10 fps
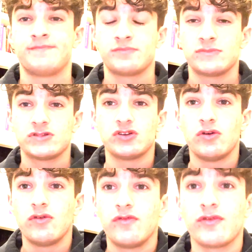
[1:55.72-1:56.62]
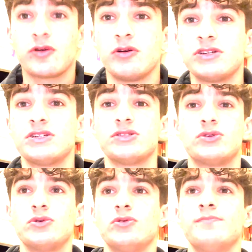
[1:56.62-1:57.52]
So for question
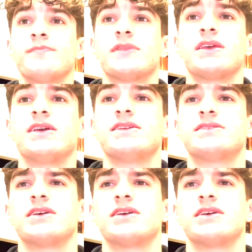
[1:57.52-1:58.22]
2, it's